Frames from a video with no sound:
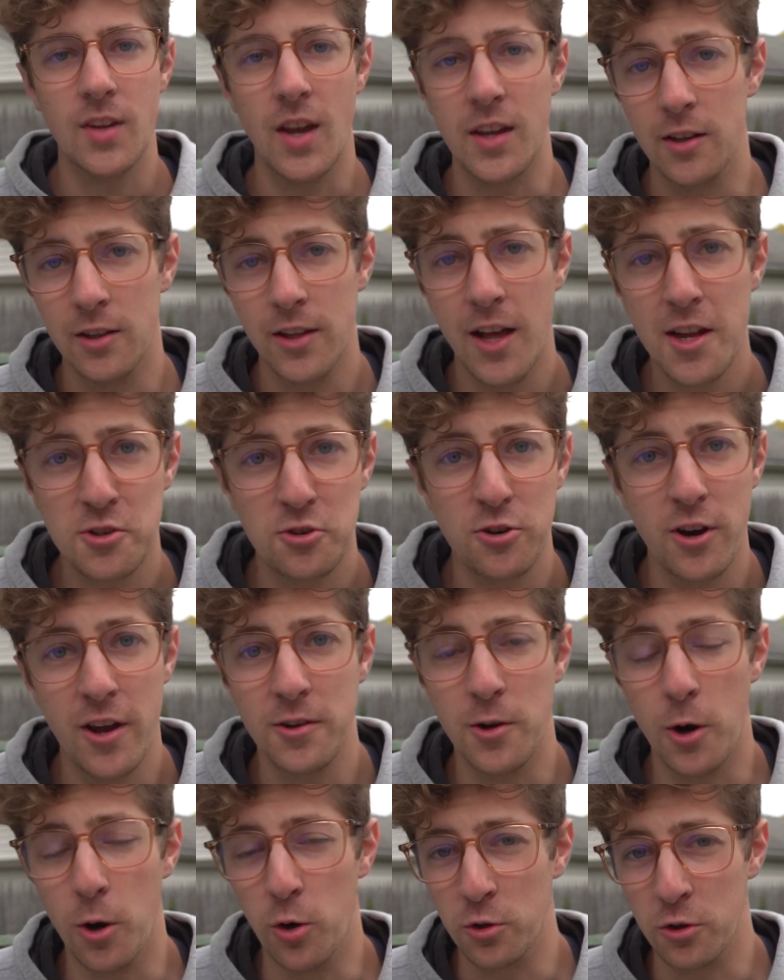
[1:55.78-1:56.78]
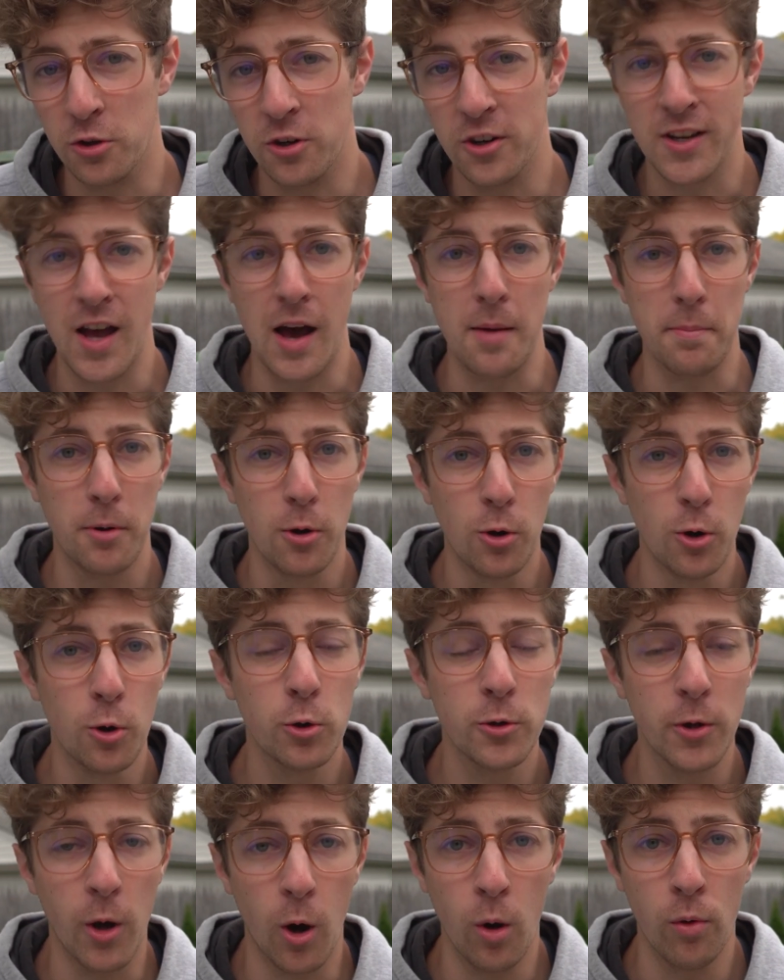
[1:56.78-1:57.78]
An Elantra N owner got
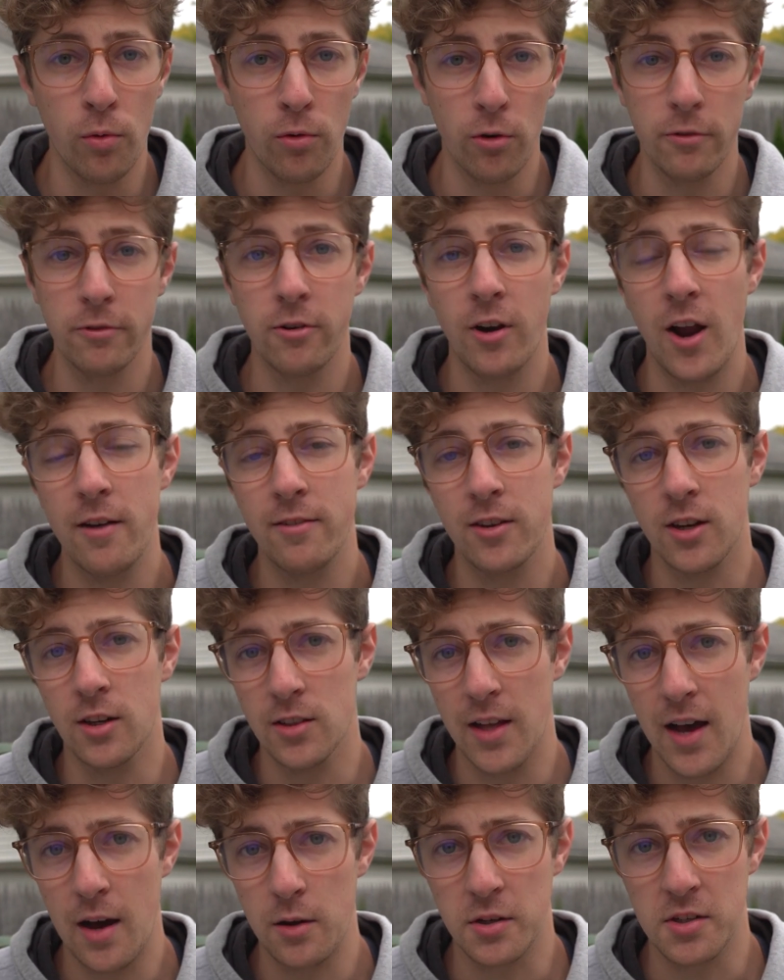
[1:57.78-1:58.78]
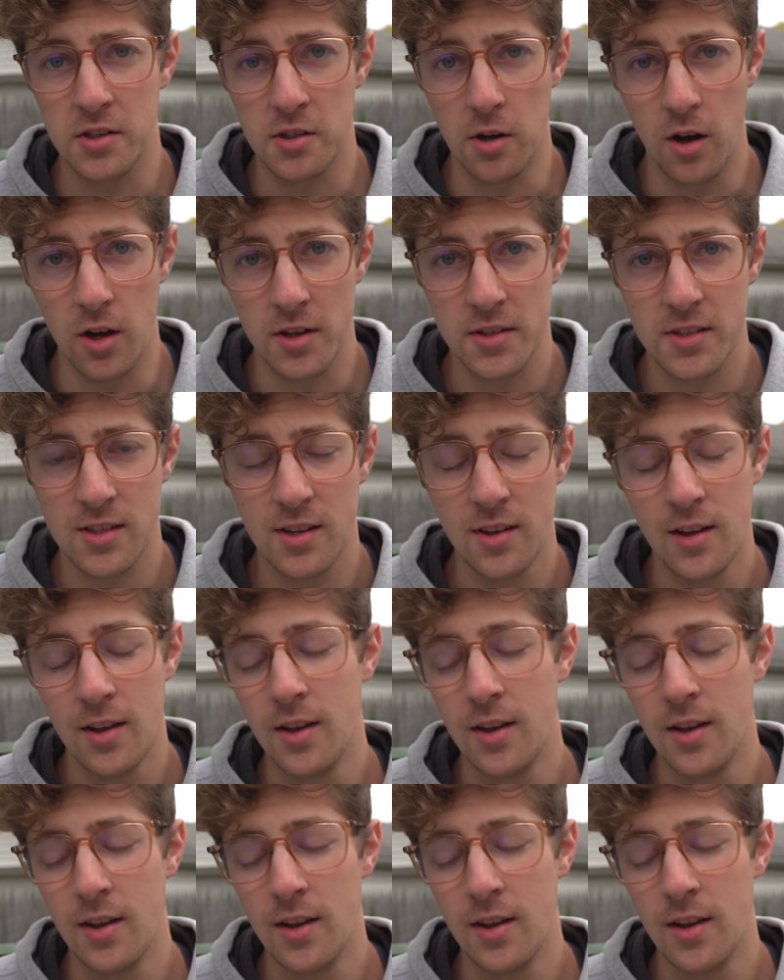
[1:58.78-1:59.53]
pulled over for having a loud exhaust.